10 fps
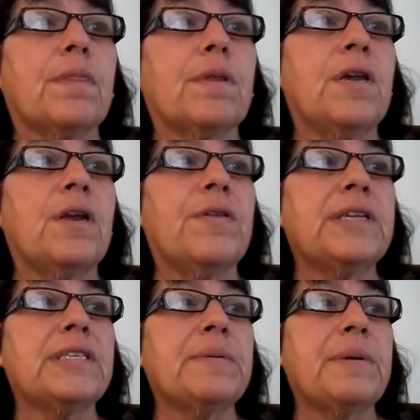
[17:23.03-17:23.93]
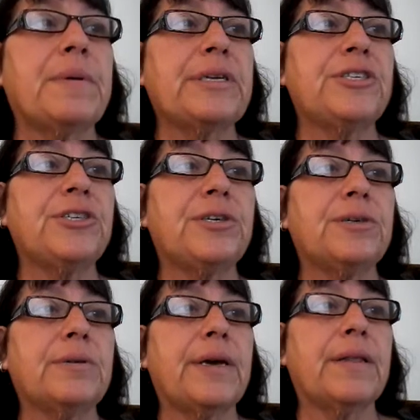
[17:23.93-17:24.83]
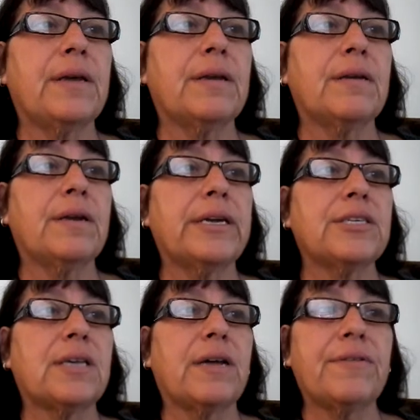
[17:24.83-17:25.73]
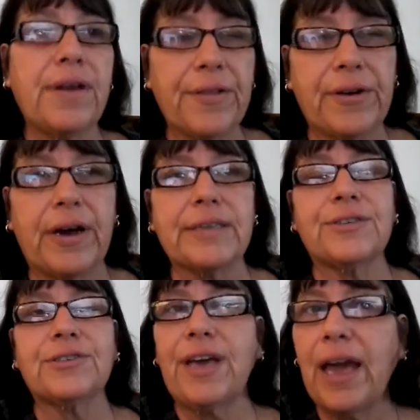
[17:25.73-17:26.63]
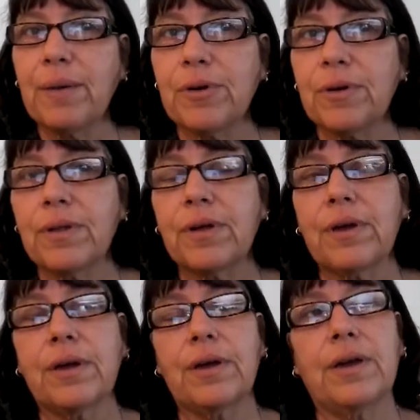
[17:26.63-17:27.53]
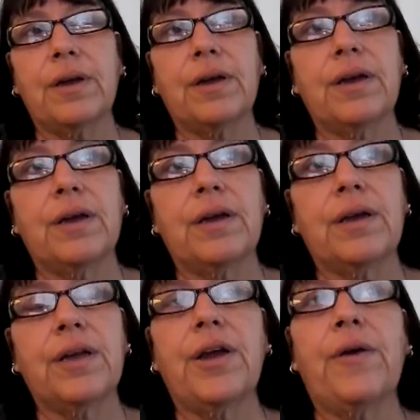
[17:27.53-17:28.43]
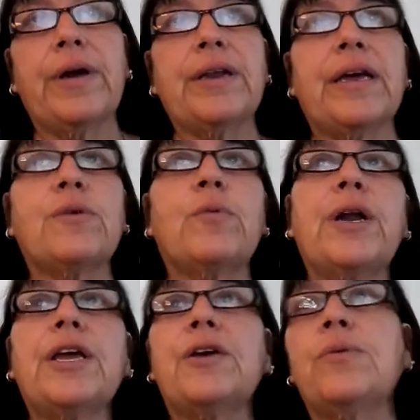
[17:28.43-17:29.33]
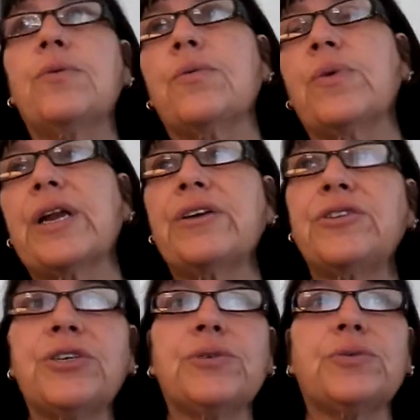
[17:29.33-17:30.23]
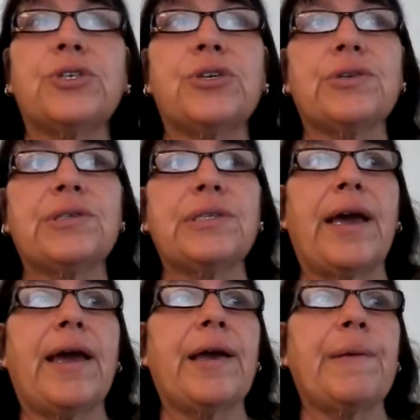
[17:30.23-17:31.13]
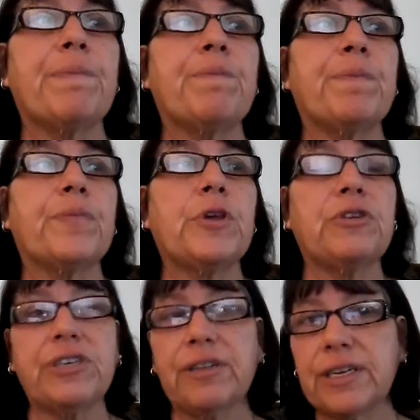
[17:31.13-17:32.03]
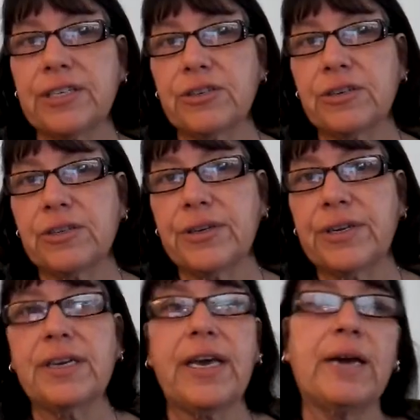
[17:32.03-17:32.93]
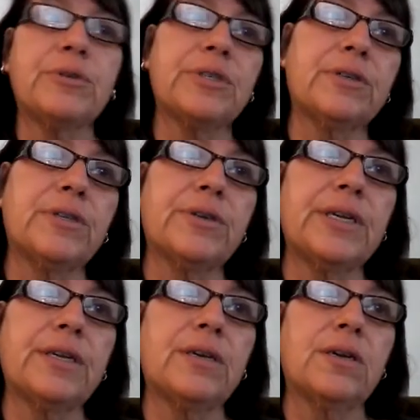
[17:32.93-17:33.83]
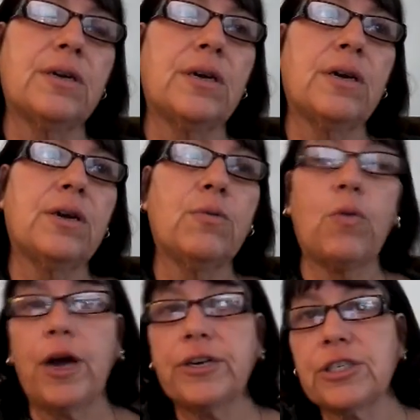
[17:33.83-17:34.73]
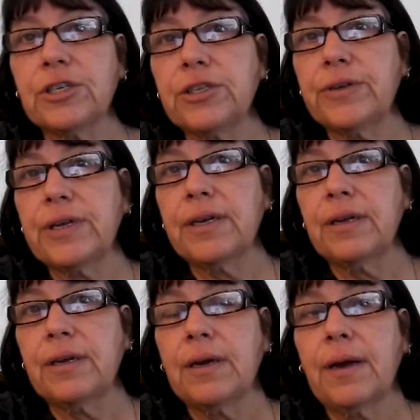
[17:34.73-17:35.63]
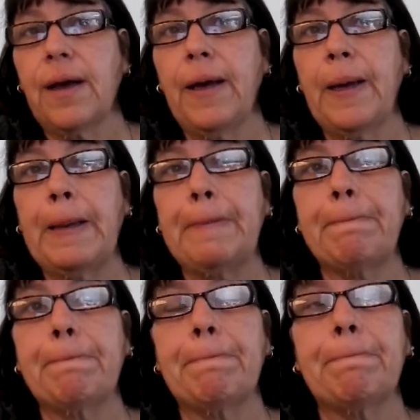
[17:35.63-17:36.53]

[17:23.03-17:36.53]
that's on my mind too. And then, I just thought of another cost. There's cable. And like, what do you do? Do you say utilities are included, cable's included, water's included, and